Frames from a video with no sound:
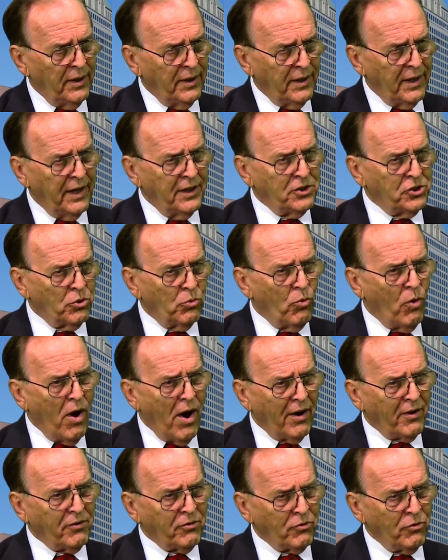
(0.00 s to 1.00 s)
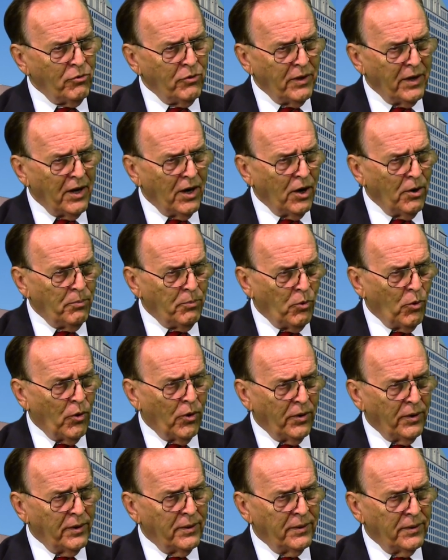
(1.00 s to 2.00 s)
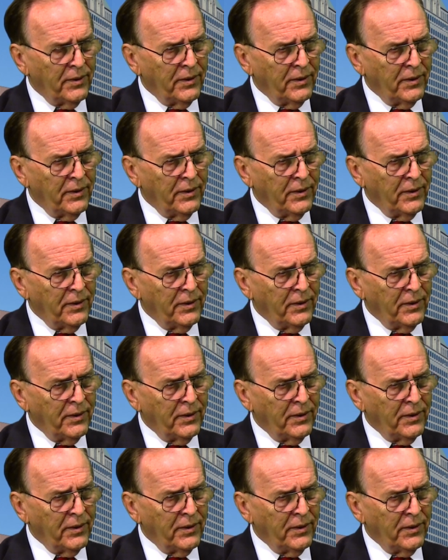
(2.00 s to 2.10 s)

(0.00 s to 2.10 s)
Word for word: that as you walk through the airport,